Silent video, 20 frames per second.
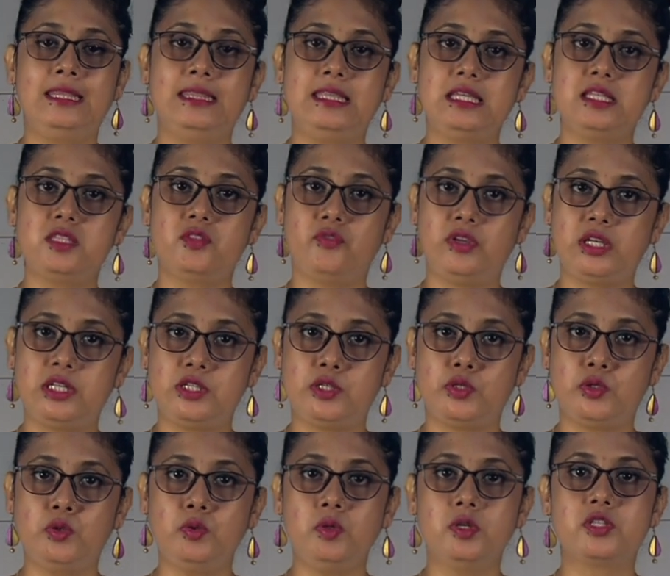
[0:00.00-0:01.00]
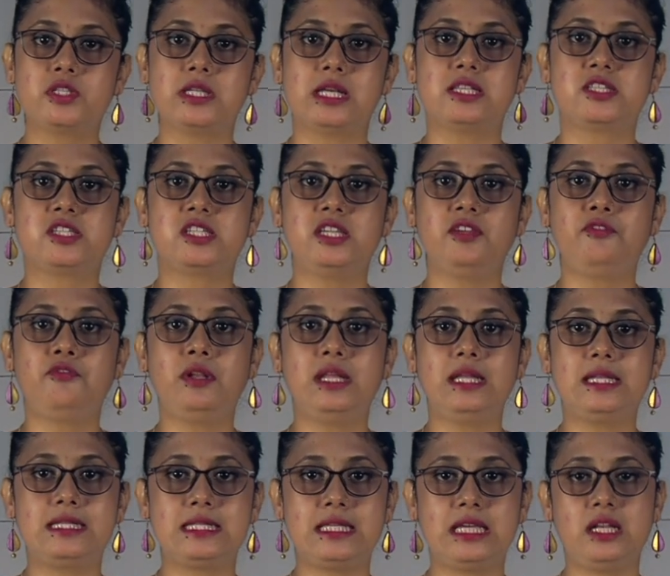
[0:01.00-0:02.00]
This video shall
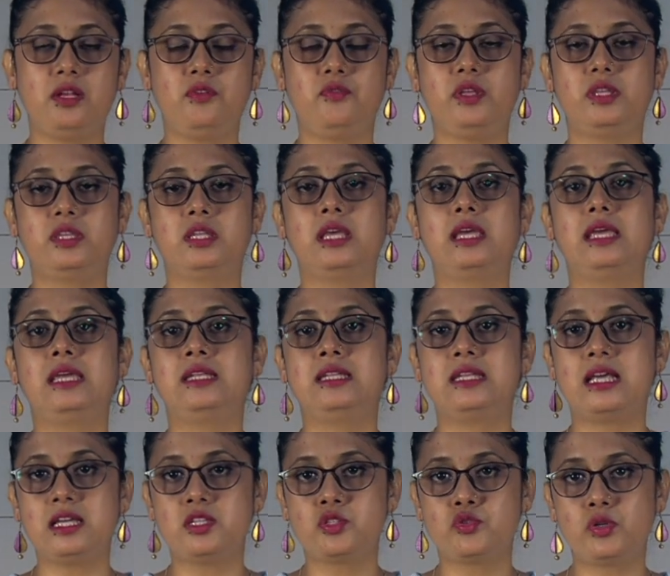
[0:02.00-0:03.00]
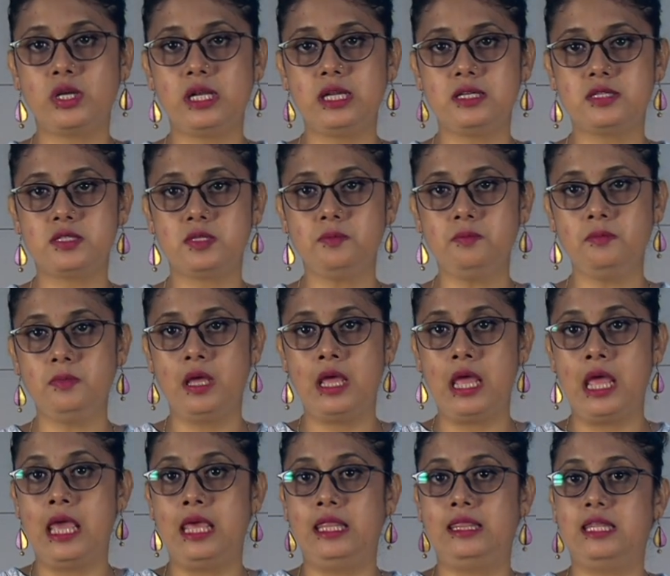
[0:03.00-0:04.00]
chiefly deal with industrialism
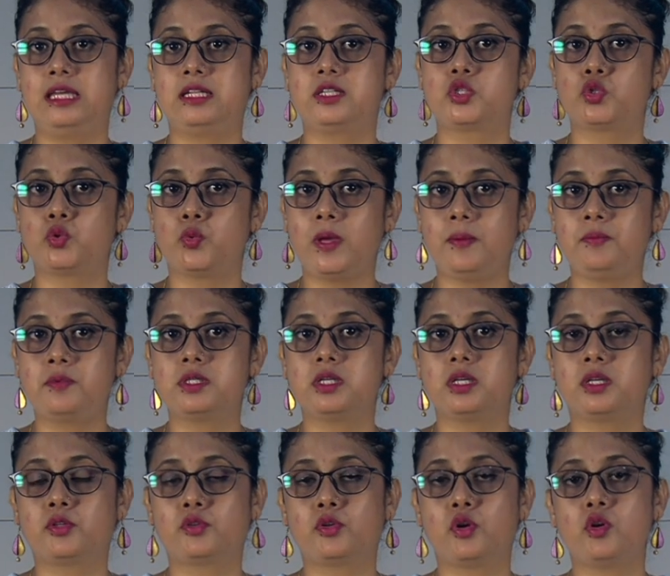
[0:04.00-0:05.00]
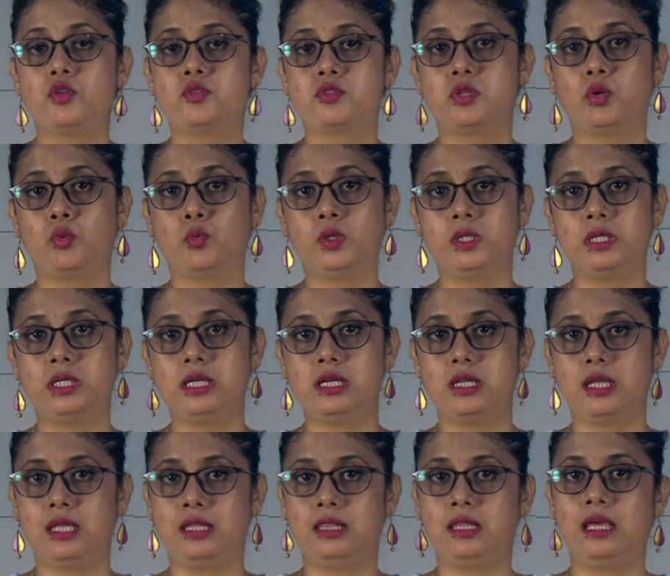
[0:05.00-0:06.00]
that swept across the world
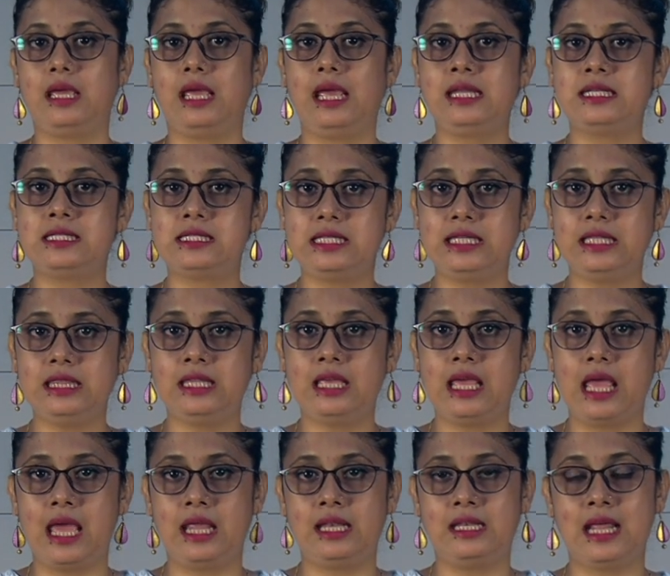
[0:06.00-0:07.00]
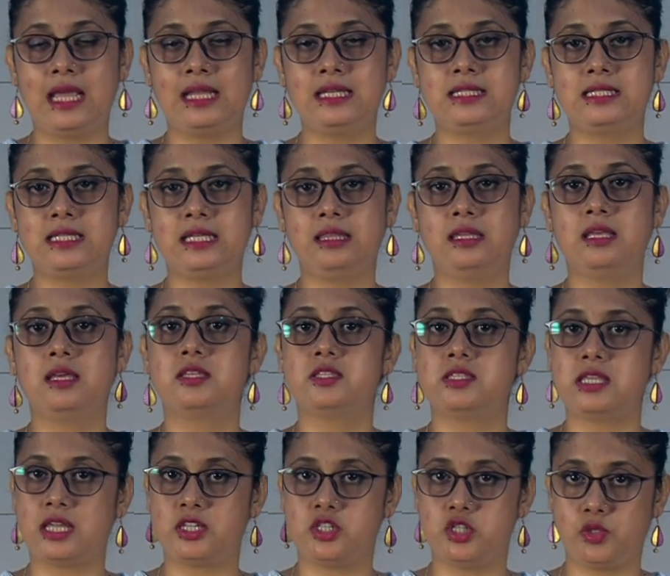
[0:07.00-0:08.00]
in the 18th and 19th
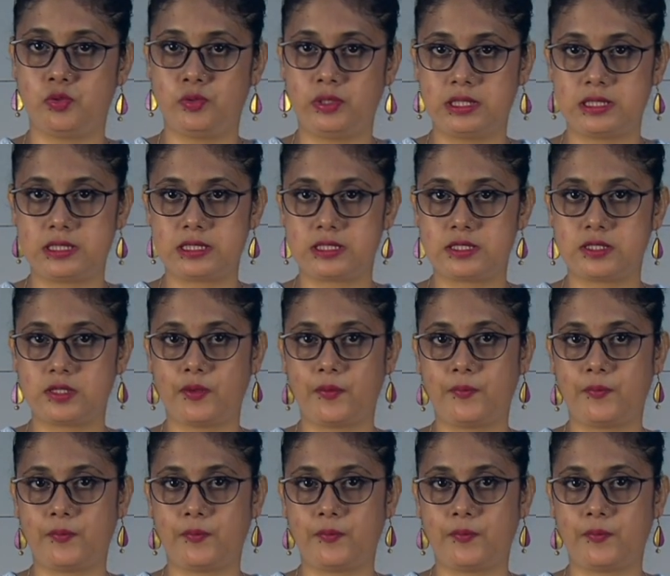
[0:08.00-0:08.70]
centuries.